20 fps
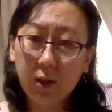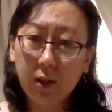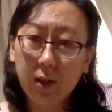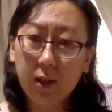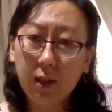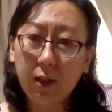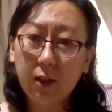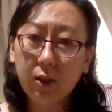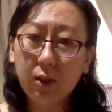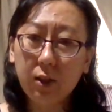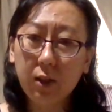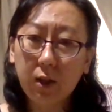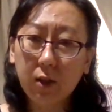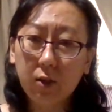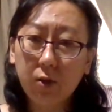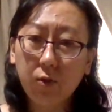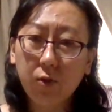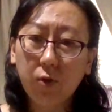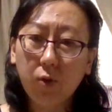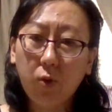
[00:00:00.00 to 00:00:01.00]
each
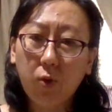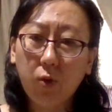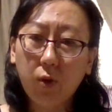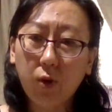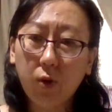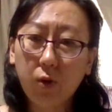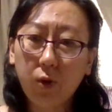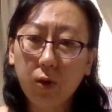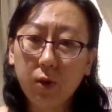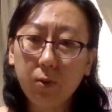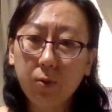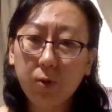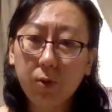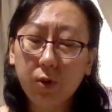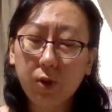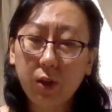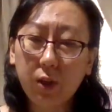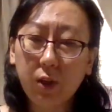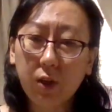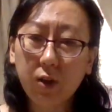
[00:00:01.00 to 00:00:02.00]
section of the quarter, you are supposed
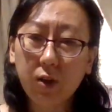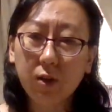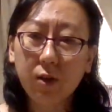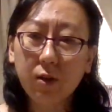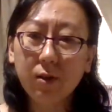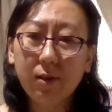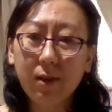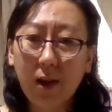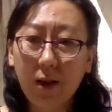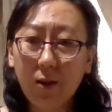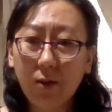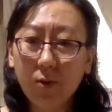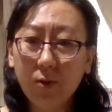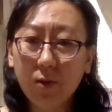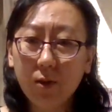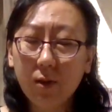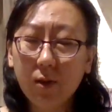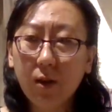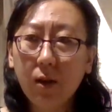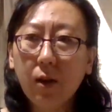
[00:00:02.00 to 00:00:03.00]
to hear
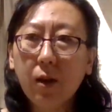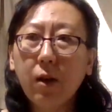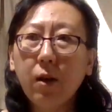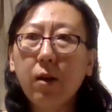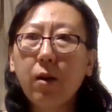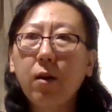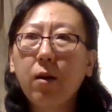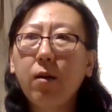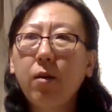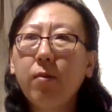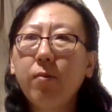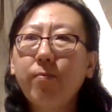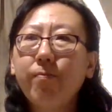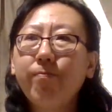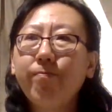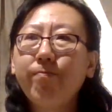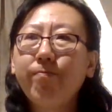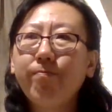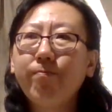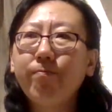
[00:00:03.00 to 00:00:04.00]
sounds,
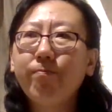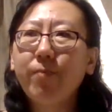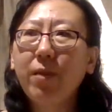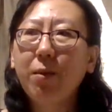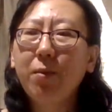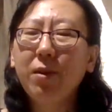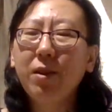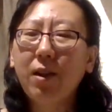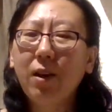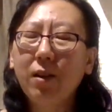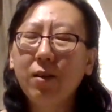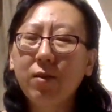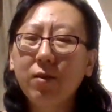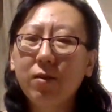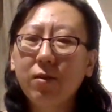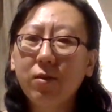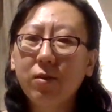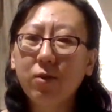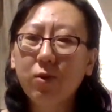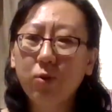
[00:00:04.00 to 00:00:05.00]
maybe not
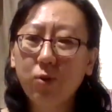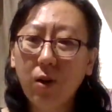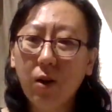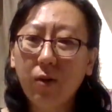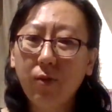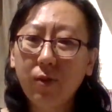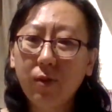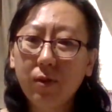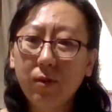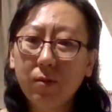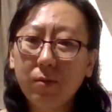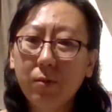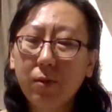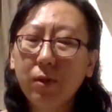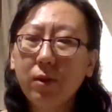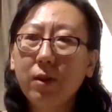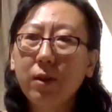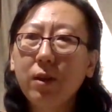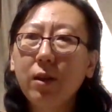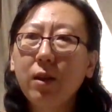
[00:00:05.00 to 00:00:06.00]
too often,
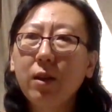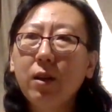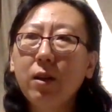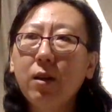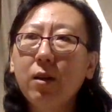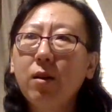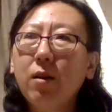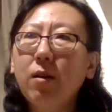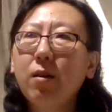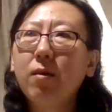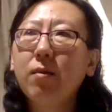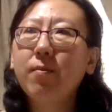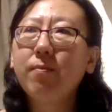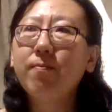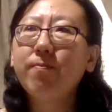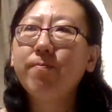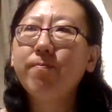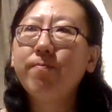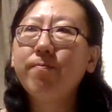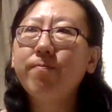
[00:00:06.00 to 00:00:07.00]
but
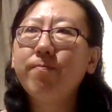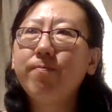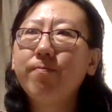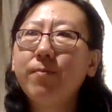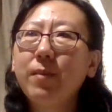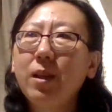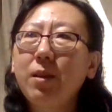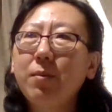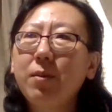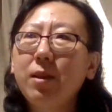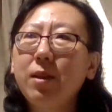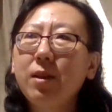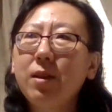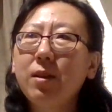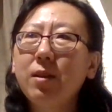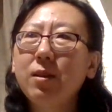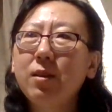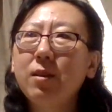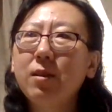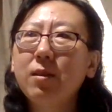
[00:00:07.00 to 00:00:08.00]
maybe
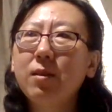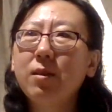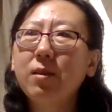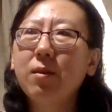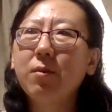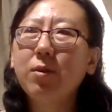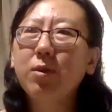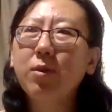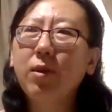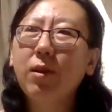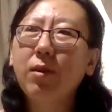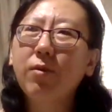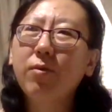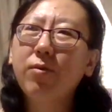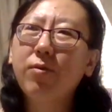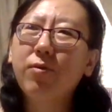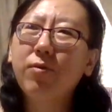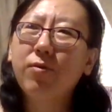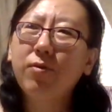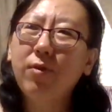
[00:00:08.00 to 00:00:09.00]
up to like
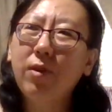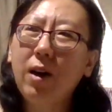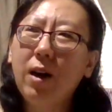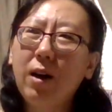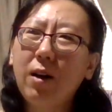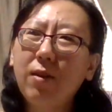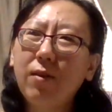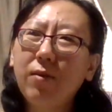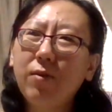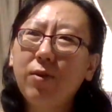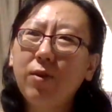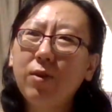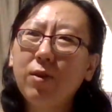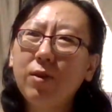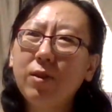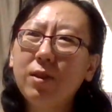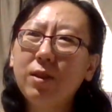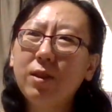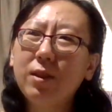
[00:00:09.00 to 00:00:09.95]
5 to